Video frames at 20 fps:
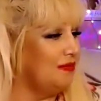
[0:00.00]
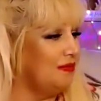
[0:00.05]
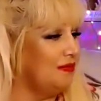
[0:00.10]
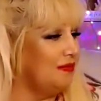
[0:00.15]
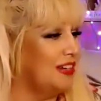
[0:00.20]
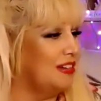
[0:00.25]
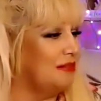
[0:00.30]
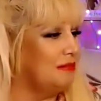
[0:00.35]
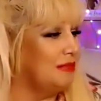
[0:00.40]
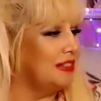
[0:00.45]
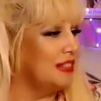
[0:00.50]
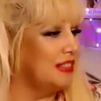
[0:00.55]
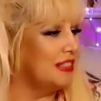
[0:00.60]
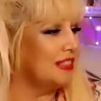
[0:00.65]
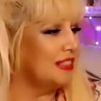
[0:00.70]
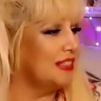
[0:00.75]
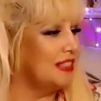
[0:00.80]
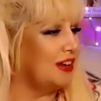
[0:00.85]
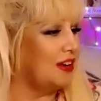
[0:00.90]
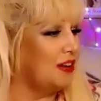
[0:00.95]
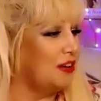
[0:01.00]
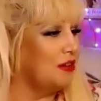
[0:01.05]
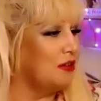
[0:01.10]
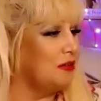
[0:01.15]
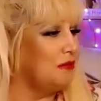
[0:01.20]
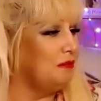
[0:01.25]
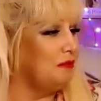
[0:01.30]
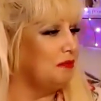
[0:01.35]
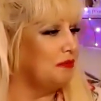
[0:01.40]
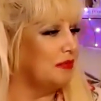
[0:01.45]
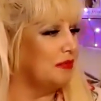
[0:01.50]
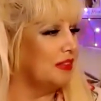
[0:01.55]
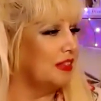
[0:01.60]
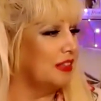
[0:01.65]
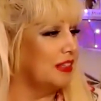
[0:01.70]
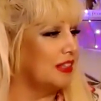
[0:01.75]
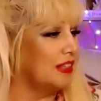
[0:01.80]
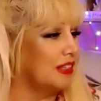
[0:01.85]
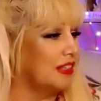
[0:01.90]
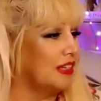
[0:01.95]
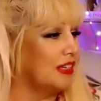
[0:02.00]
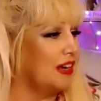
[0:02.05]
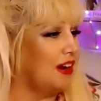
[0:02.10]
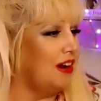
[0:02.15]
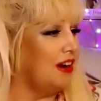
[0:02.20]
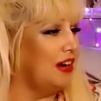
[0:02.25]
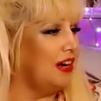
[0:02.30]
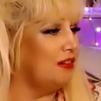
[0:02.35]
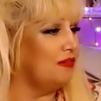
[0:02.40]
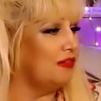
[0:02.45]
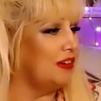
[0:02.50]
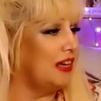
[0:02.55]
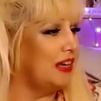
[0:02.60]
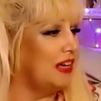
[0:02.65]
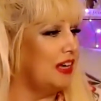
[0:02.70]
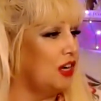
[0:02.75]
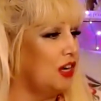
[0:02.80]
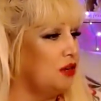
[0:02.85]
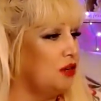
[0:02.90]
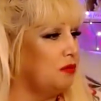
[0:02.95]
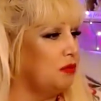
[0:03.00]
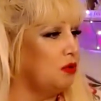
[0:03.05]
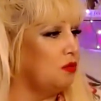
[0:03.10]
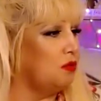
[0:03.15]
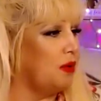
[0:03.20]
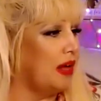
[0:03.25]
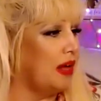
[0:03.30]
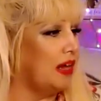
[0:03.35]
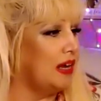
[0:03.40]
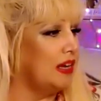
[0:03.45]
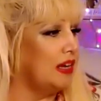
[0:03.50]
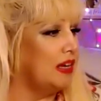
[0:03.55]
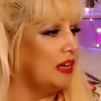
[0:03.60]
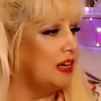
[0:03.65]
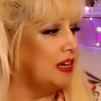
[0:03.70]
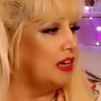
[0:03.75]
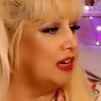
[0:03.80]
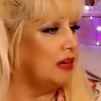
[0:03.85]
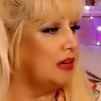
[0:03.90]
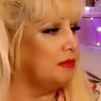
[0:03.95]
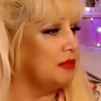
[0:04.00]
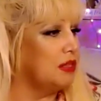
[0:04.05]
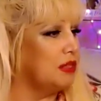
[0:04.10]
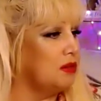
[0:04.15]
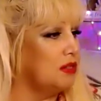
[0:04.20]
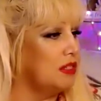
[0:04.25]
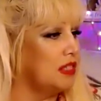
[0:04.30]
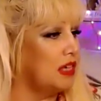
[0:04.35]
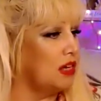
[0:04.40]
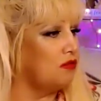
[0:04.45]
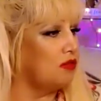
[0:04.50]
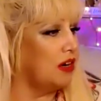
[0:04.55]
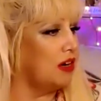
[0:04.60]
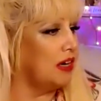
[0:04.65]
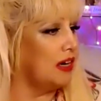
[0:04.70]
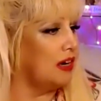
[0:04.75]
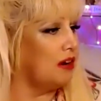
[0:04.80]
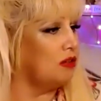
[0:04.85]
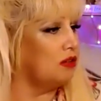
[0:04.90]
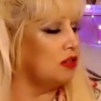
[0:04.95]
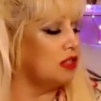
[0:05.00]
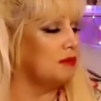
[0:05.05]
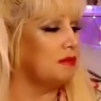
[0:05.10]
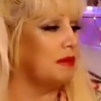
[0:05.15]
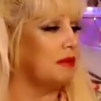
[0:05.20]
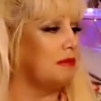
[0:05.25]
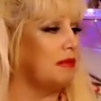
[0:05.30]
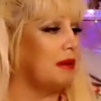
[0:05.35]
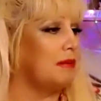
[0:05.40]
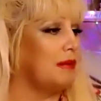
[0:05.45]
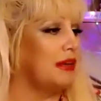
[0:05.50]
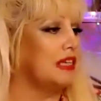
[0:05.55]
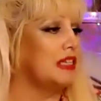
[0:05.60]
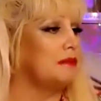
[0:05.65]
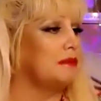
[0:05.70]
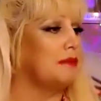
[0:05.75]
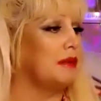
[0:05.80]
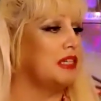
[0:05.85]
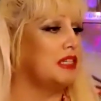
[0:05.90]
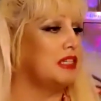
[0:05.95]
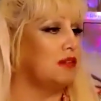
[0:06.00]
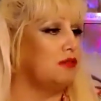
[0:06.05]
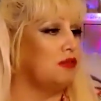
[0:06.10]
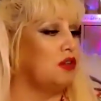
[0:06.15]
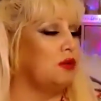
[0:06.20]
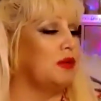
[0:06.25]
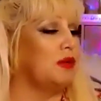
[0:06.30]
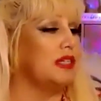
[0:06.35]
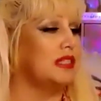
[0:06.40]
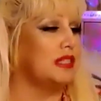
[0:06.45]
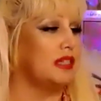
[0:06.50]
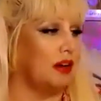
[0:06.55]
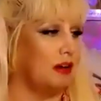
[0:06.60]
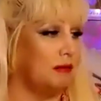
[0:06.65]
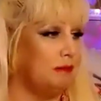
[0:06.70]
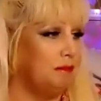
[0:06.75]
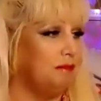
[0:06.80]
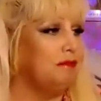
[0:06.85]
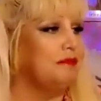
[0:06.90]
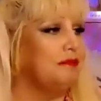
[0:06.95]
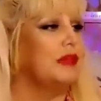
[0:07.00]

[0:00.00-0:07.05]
Hi, lovely. Hope you're well. I'm so sad right now. Lost my mum unexpectedly a few weeks ago.